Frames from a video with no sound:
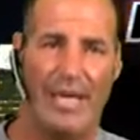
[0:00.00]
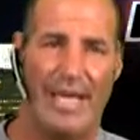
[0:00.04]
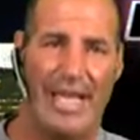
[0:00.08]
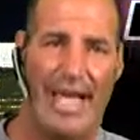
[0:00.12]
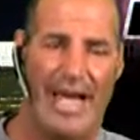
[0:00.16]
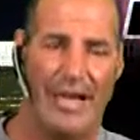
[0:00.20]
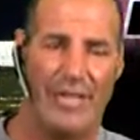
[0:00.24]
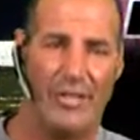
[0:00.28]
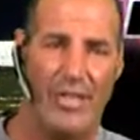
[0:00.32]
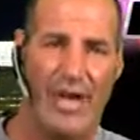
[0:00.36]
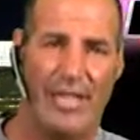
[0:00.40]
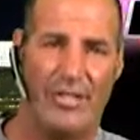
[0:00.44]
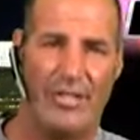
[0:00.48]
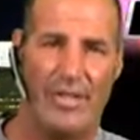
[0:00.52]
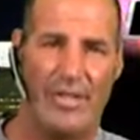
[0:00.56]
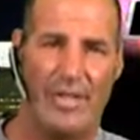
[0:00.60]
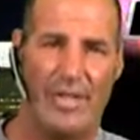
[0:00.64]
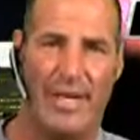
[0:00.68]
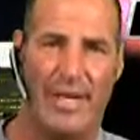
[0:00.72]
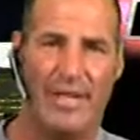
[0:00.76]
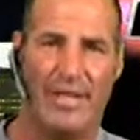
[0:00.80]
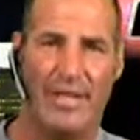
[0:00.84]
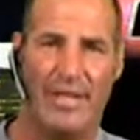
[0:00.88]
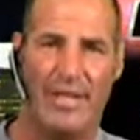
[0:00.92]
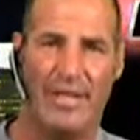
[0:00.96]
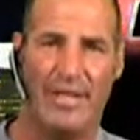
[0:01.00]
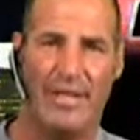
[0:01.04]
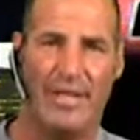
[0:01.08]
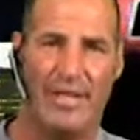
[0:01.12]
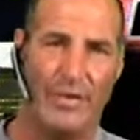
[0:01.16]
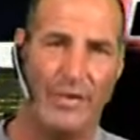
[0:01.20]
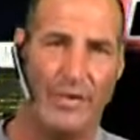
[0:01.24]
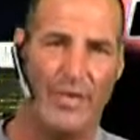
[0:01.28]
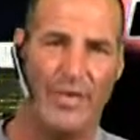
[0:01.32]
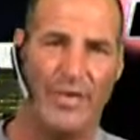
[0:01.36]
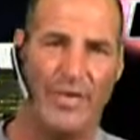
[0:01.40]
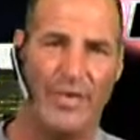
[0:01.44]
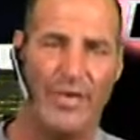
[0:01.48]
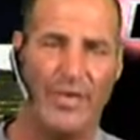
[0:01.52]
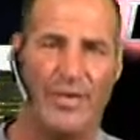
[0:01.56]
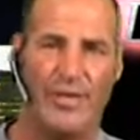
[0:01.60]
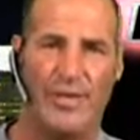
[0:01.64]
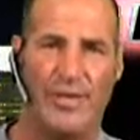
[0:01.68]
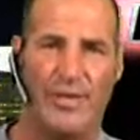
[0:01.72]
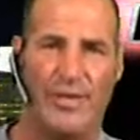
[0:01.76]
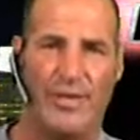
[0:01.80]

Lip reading: a guy, Roger, that threw for nearly